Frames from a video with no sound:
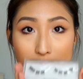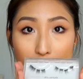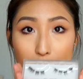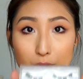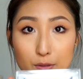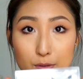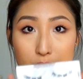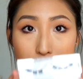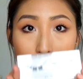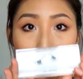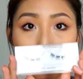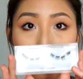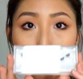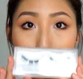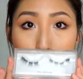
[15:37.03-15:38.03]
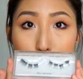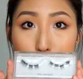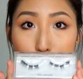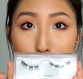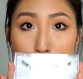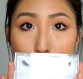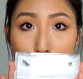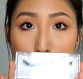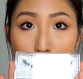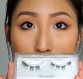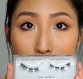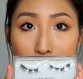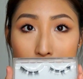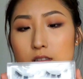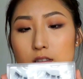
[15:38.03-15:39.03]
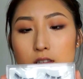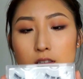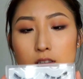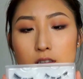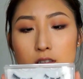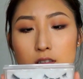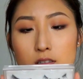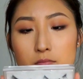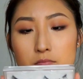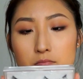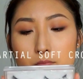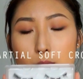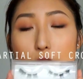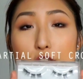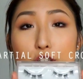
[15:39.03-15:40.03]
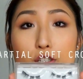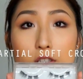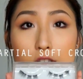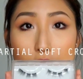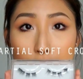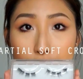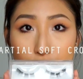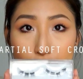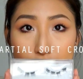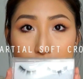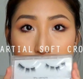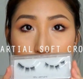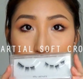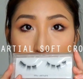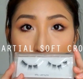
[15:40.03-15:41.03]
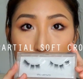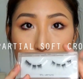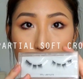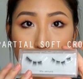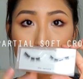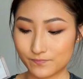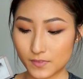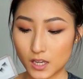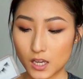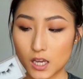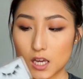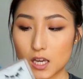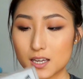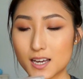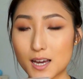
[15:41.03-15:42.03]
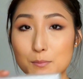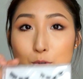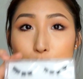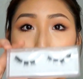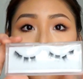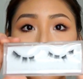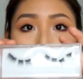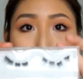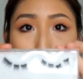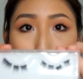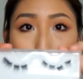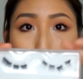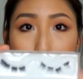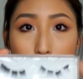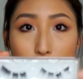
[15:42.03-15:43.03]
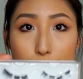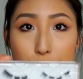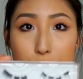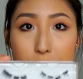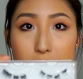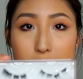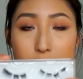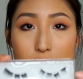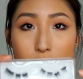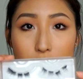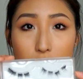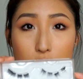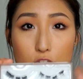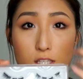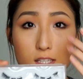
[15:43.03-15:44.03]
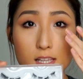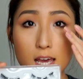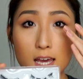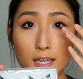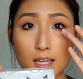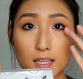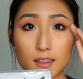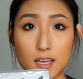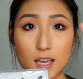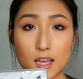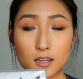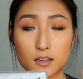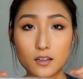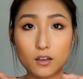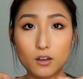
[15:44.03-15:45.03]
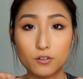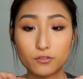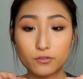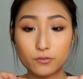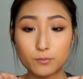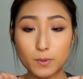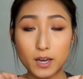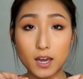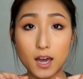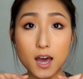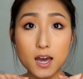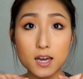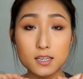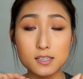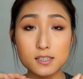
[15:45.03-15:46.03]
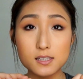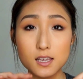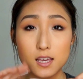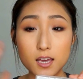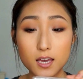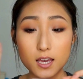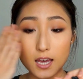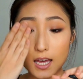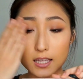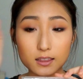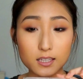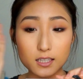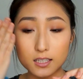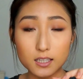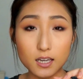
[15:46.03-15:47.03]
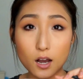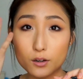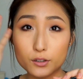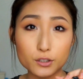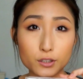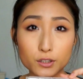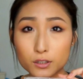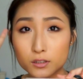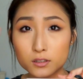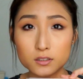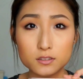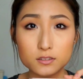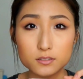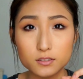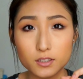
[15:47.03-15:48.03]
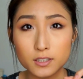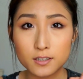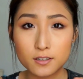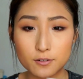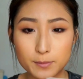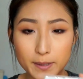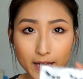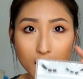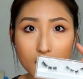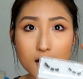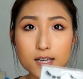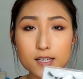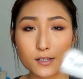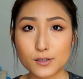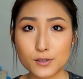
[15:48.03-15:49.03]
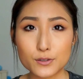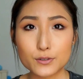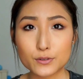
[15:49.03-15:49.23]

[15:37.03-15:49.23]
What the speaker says: I'm using the Uemura partial soft cross lashes. I'm only going to be using 2 pieces on each side at the end of my eyes, at the outer third of my eyes.